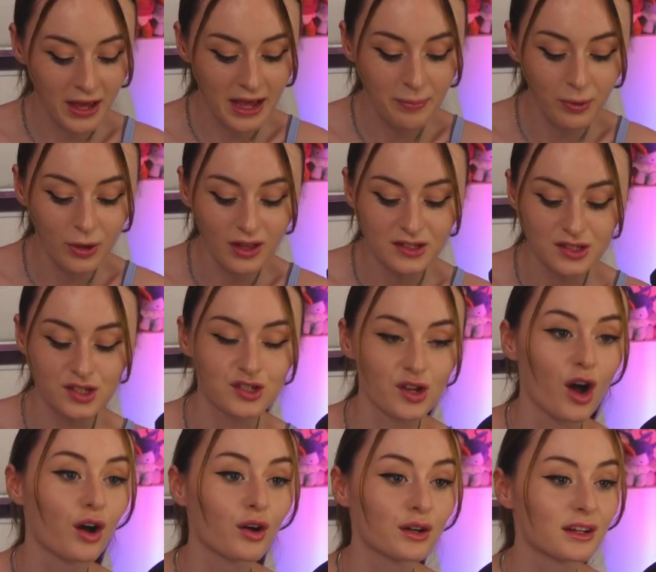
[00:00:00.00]
People are
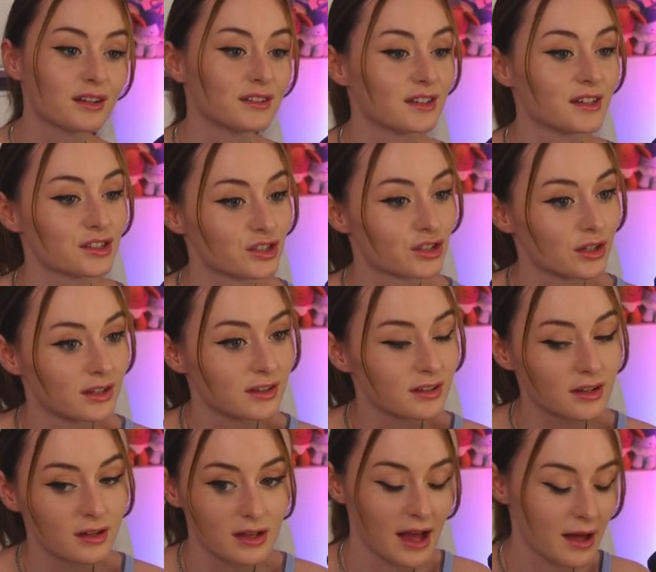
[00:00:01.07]
so
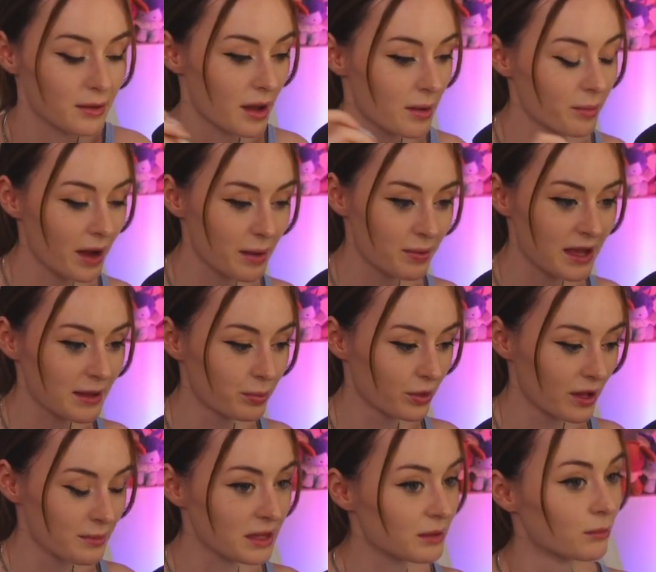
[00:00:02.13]
conditioned, and by
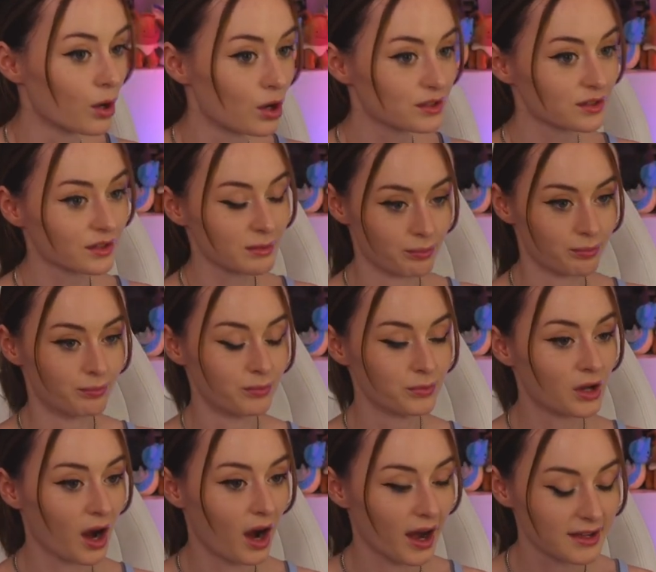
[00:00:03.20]
people I mean mostly
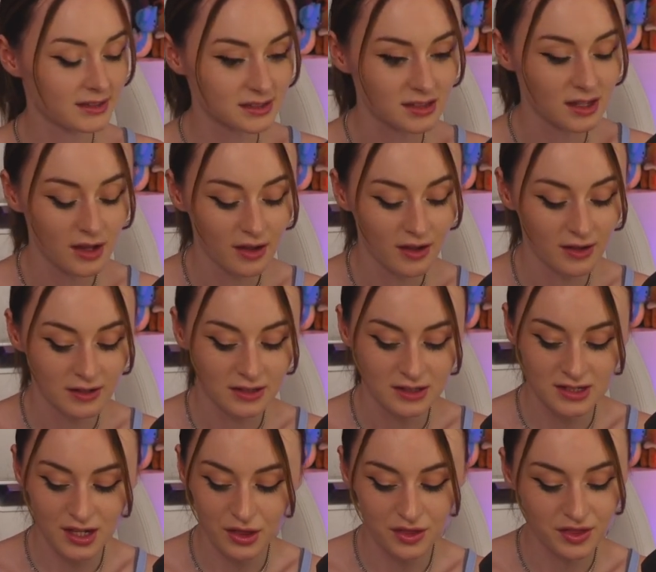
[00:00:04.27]
guys,
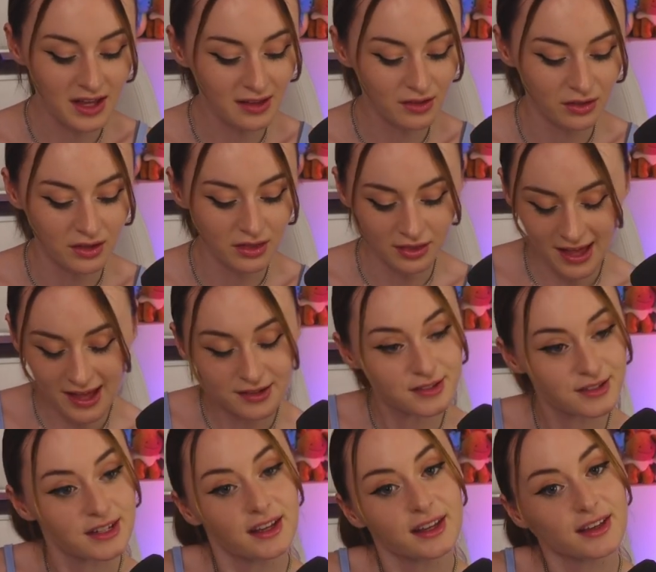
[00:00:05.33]
to think that their
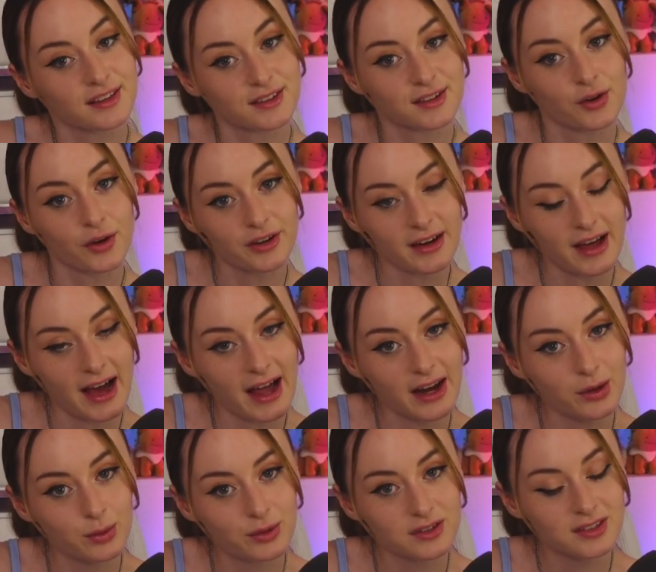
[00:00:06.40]
dick is not an
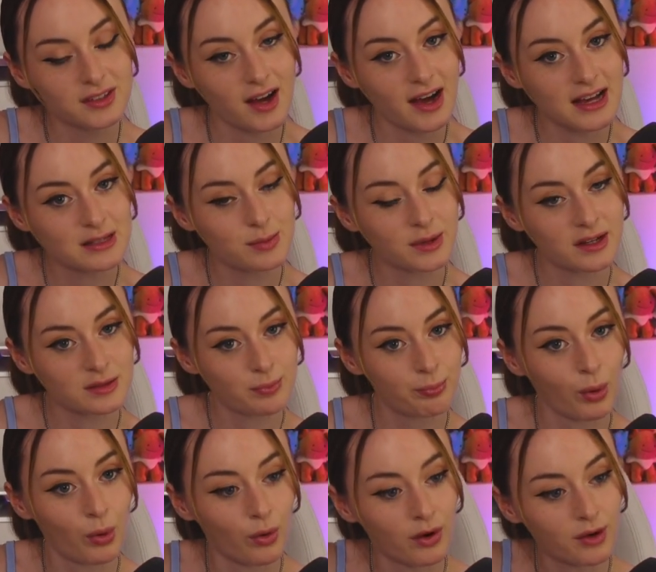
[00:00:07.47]
adequate size because
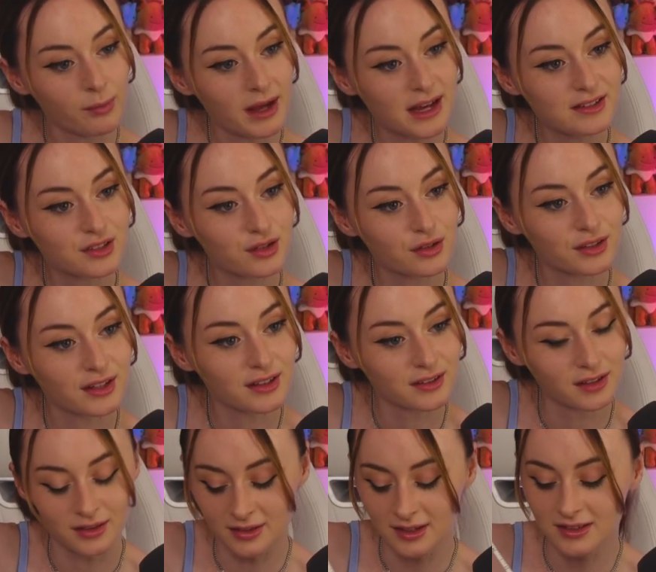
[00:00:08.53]
porn makes you think
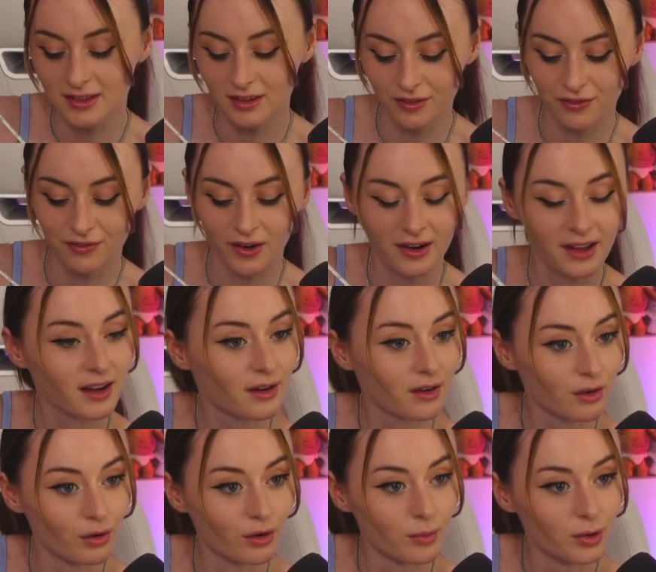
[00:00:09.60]
that this is
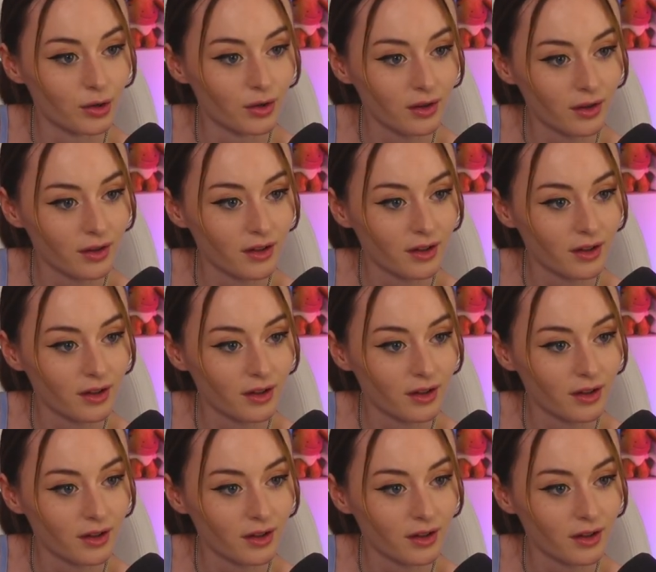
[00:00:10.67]
fucking normal.